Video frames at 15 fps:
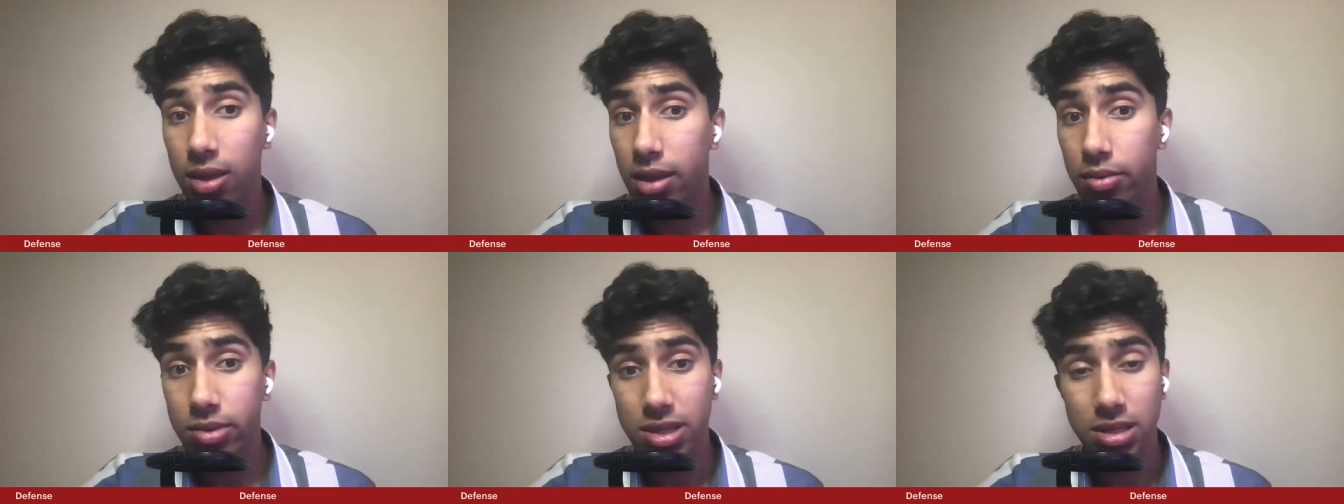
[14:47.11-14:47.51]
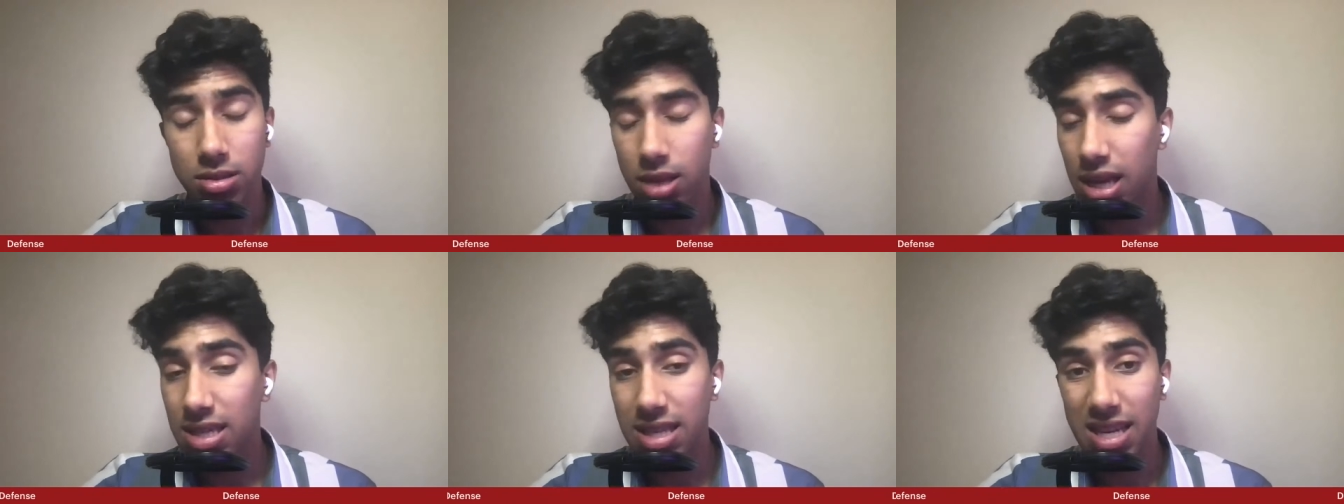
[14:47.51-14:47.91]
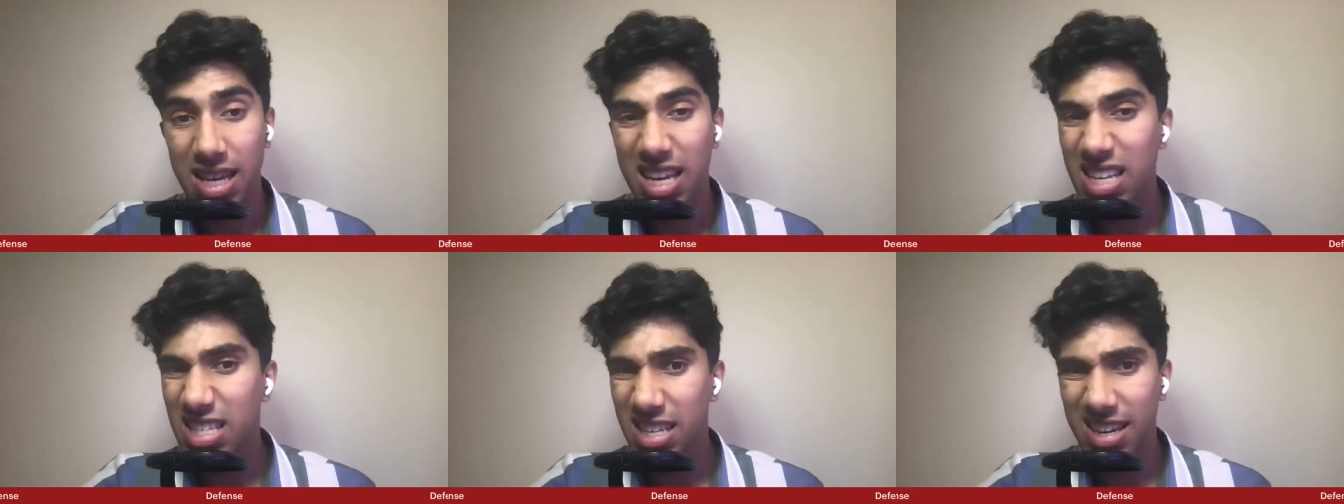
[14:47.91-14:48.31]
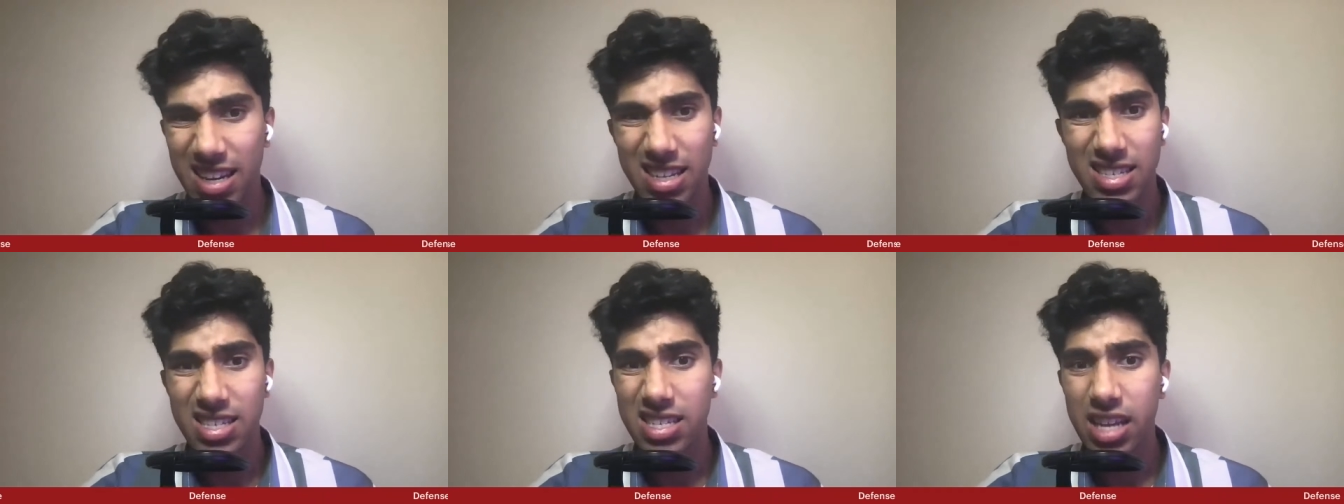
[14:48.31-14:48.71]
He's an
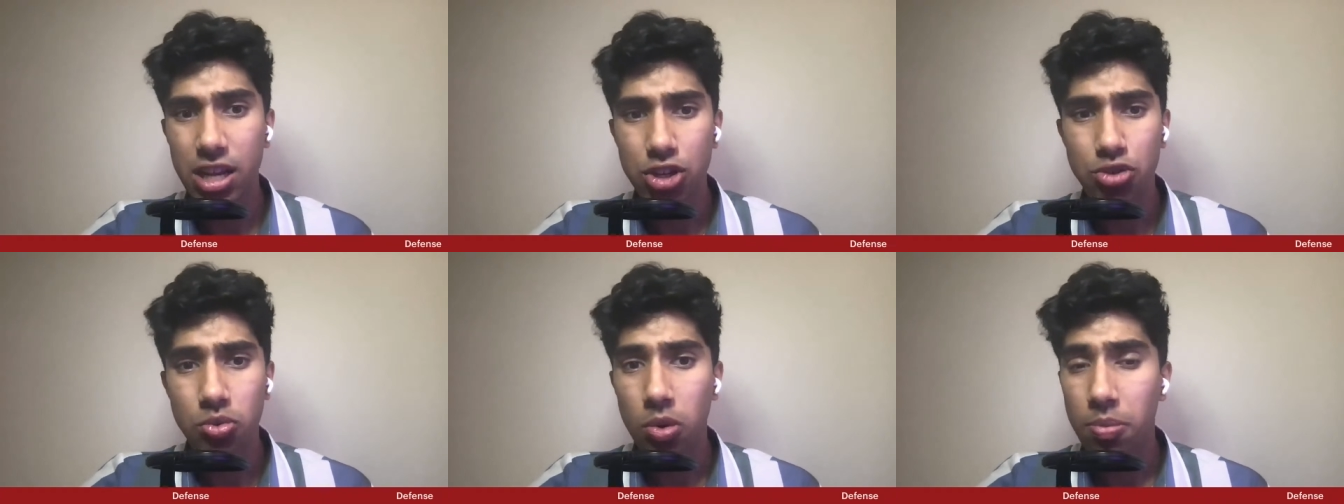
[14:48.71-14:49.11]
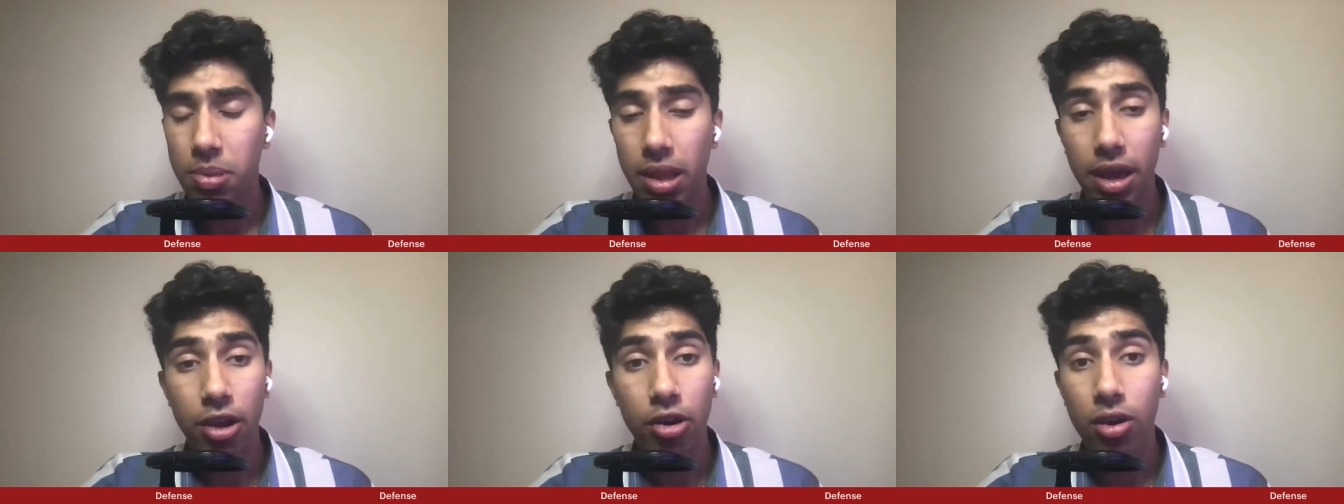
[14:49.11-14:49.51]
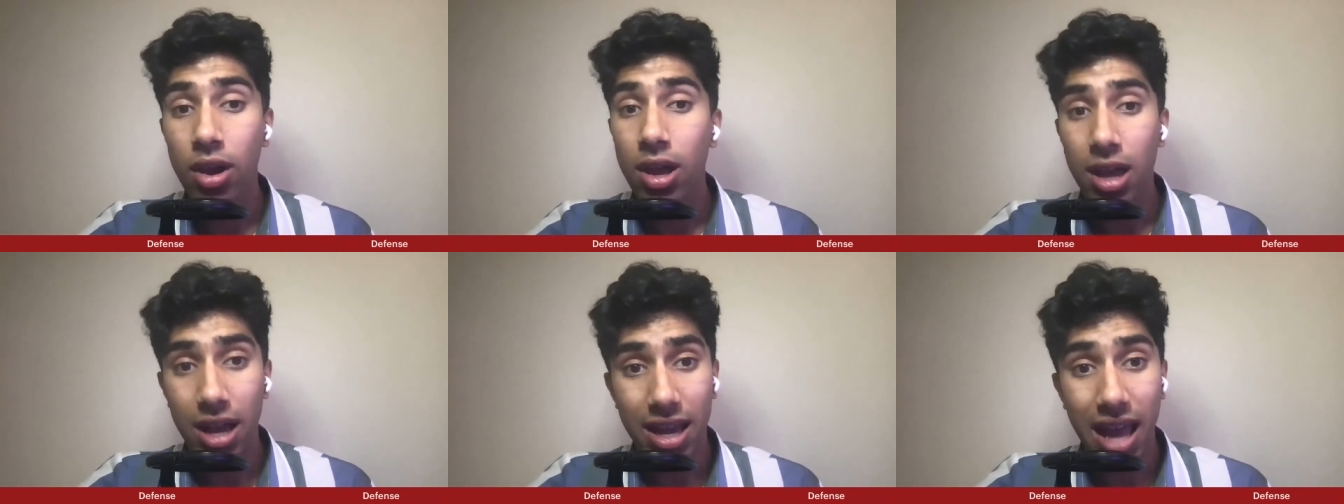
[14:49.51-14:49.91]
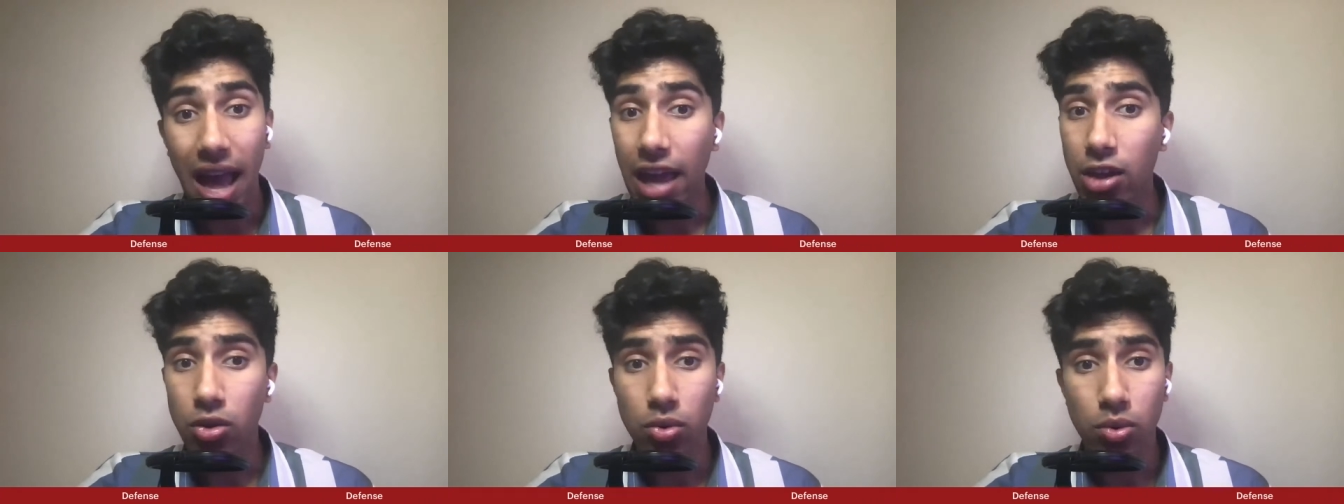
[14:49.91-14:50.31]
instinctual player, a
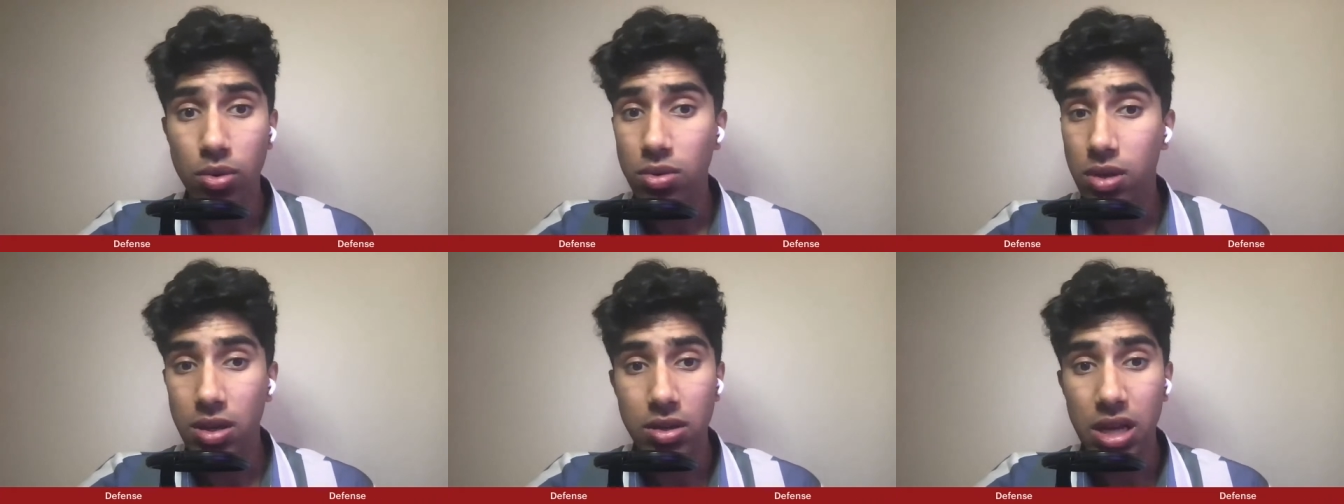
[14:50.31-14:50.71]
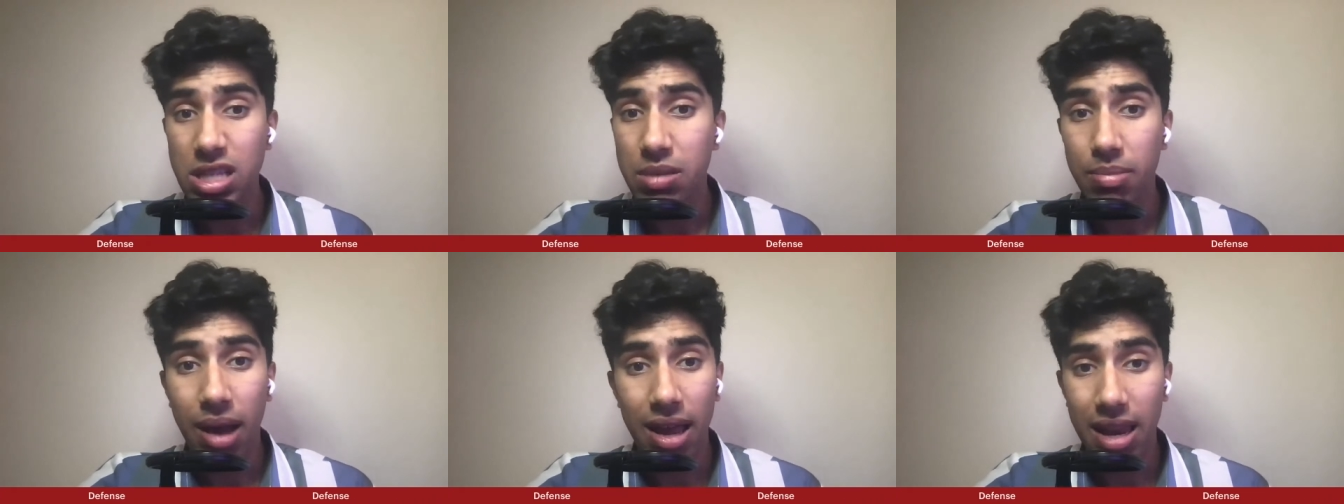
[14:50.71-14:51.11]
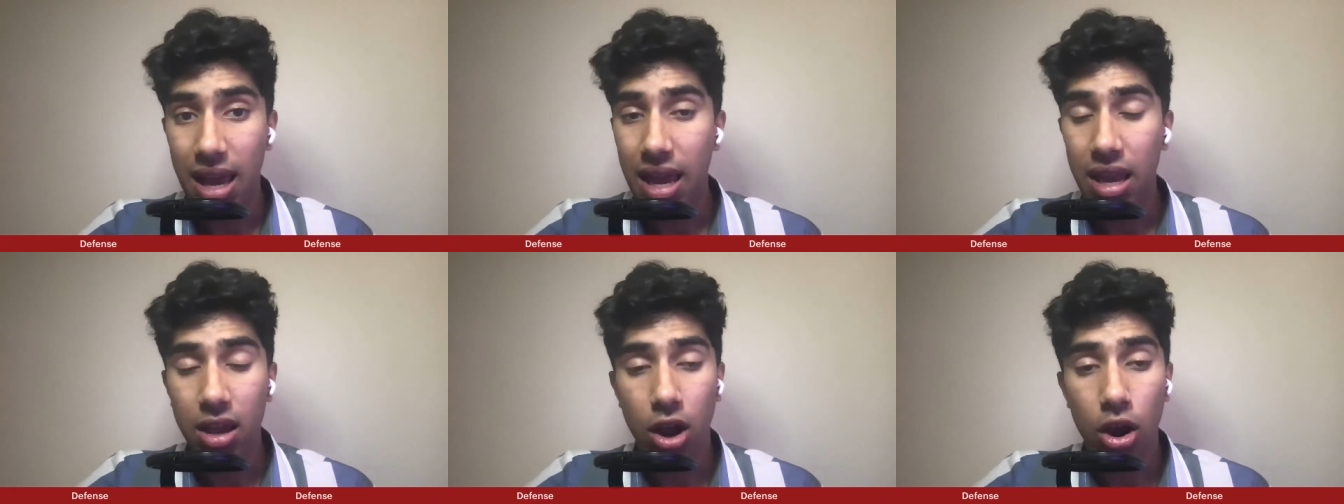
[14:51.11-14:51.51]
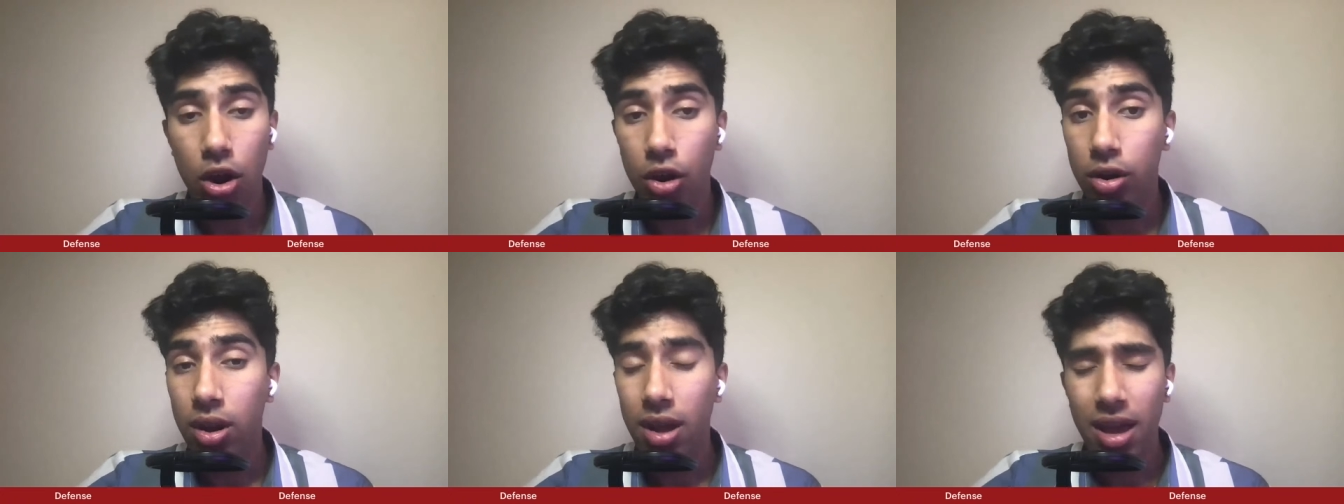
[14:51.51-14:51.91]
guy who doesn't mind hitting
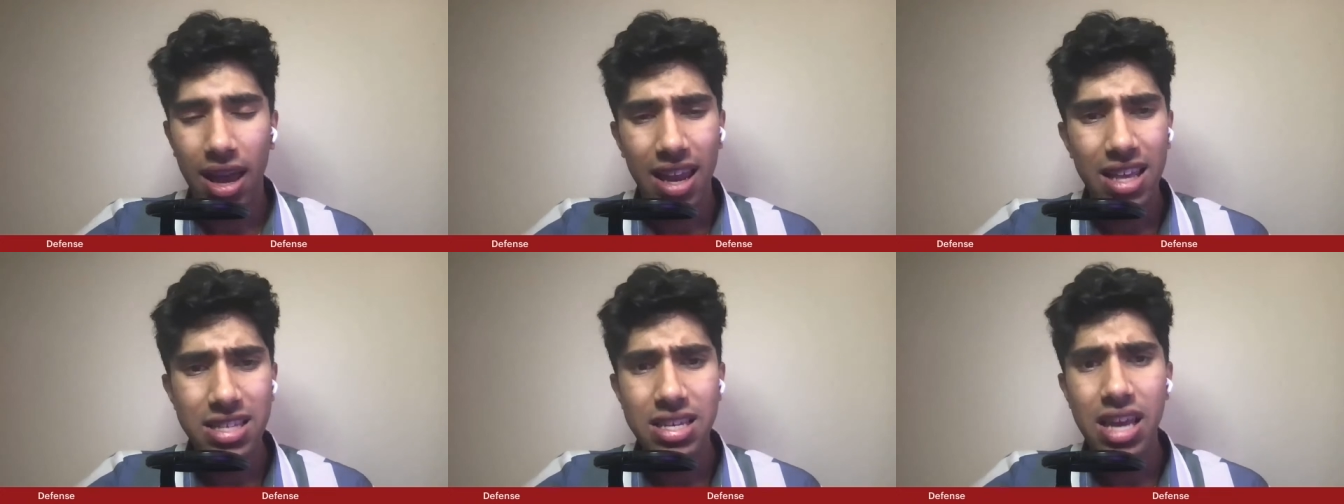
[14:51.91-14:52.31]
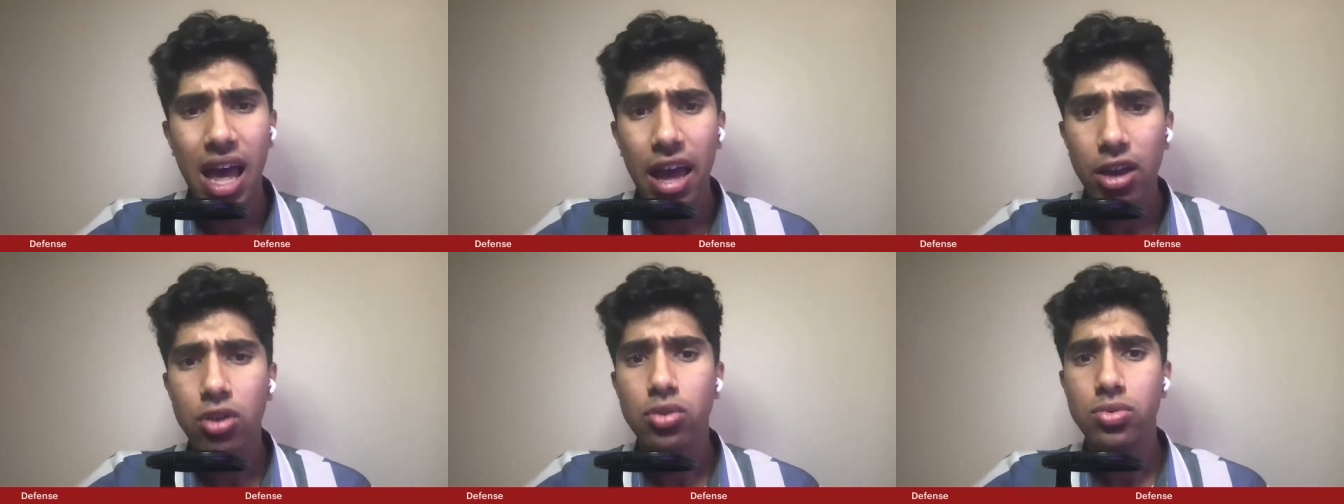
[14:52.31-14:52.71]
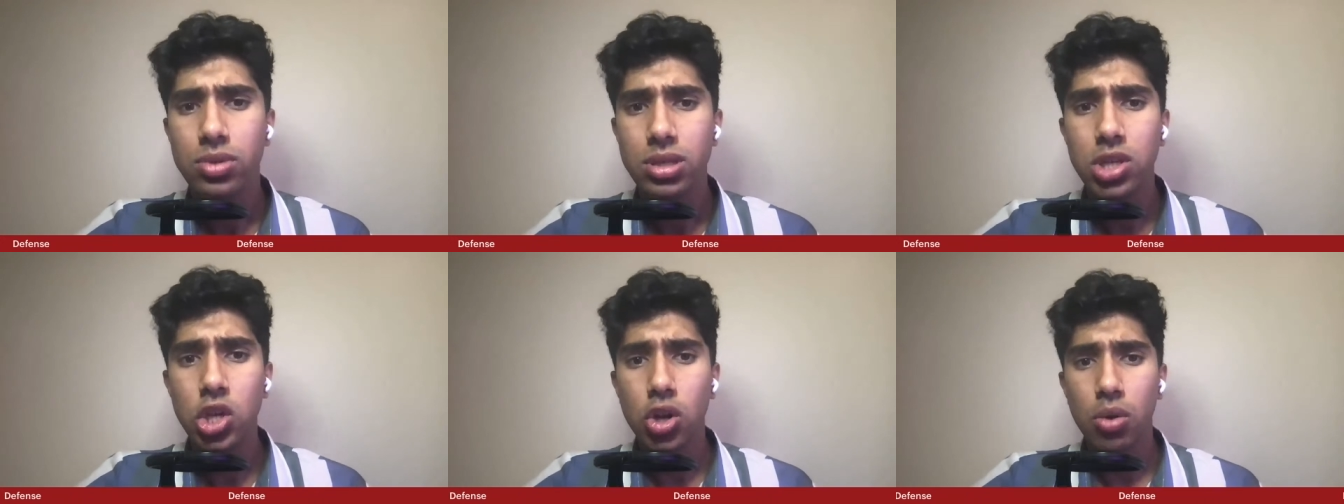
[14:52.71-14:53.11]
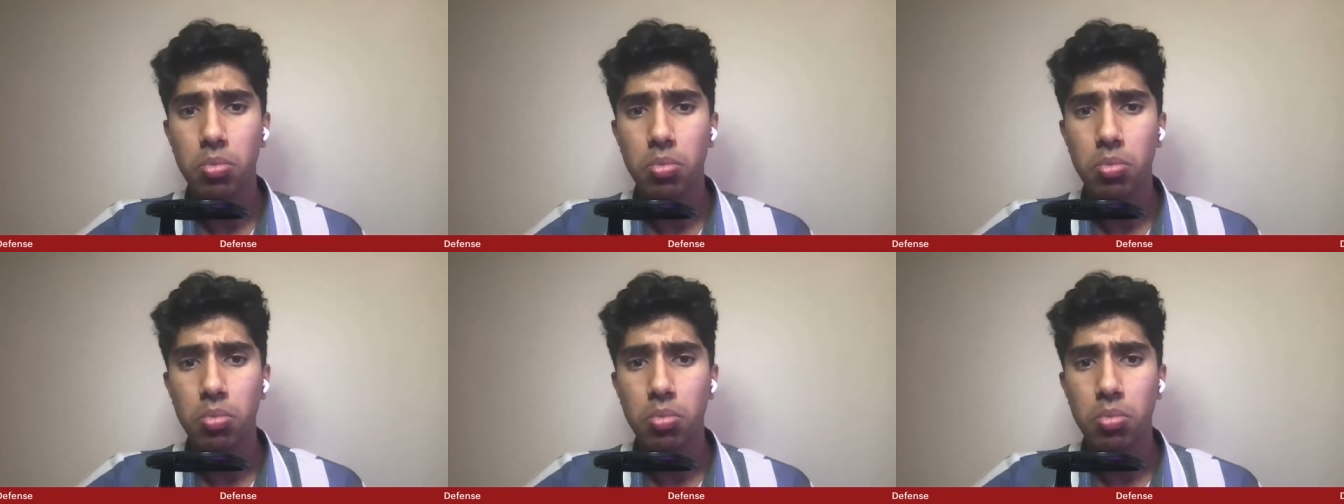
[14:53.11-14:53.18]
hard, and he's a guy who's